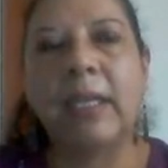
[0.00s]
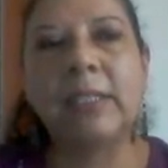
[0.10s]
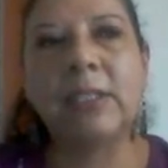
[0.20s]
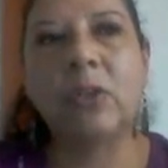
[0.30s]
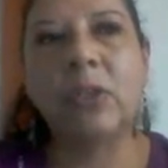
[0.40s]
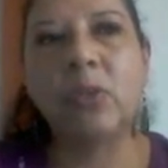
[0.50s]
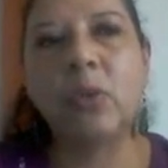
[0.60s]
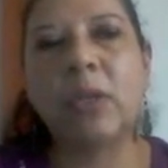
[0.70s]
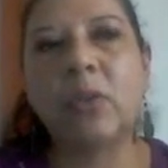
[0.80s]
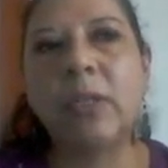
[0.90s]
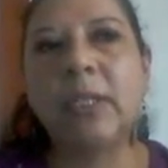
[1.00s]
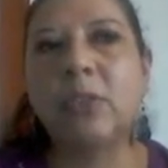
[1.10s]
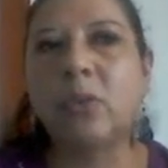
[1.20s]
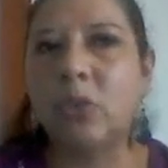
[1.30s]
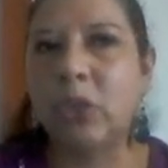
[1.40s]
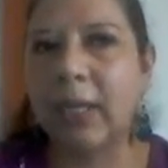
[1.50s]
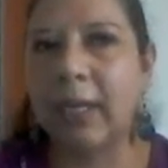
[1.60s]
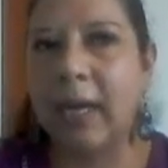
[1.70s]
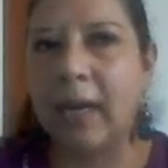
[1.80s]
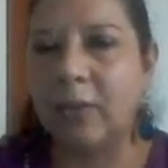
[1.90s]
you are going to
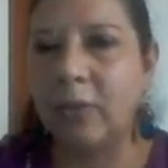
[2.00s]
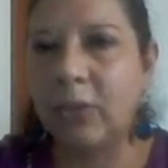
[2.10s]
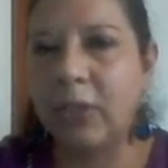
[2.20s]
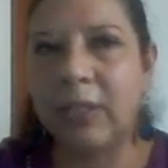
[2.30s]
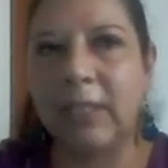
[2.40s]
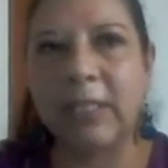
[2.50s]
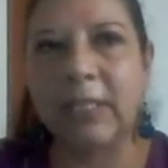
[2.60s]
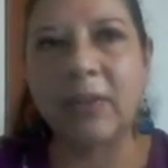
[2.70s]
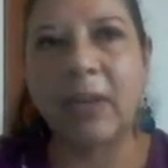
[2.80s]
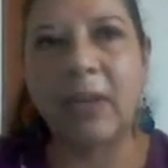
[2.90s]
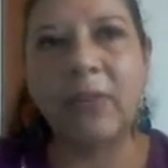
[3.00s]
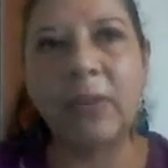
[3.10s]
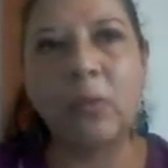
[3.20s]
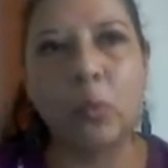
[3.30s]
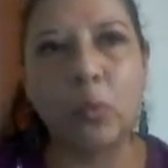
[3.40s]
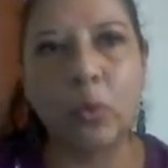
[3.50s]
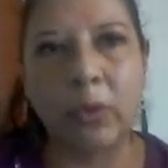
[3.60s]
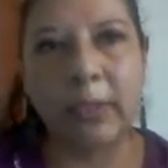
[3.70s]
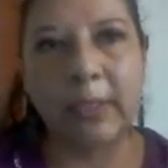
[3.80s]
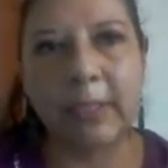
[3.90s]
check out describing
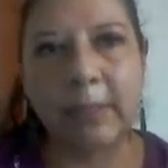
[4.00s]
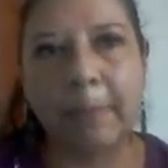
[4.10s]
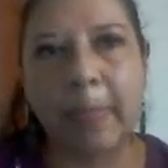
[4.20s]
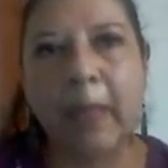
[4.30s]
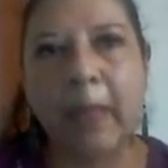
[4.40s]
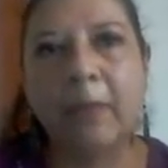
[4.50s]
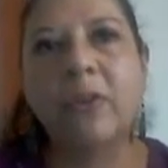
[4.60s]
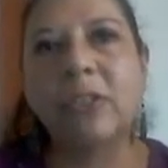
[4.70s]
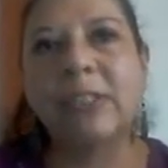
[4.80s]
words for